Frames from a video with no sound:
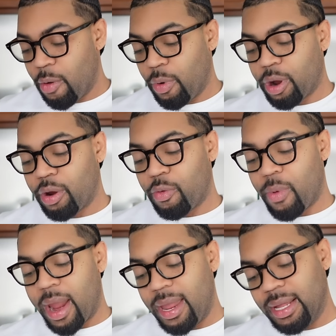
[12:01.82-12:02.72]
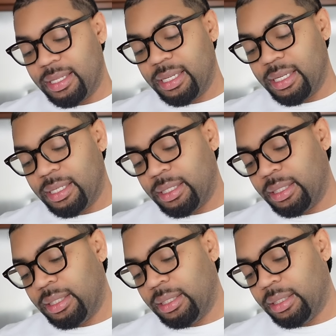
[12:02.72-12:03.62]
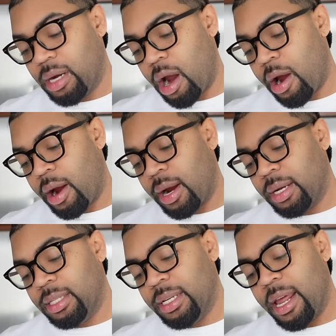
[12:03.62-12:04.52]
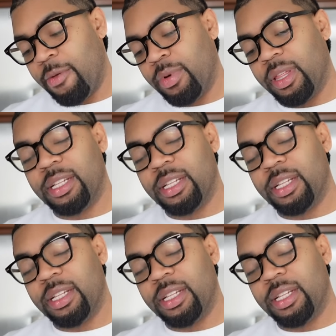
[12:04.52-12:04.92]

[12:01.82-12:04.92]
We're going to write into our Today with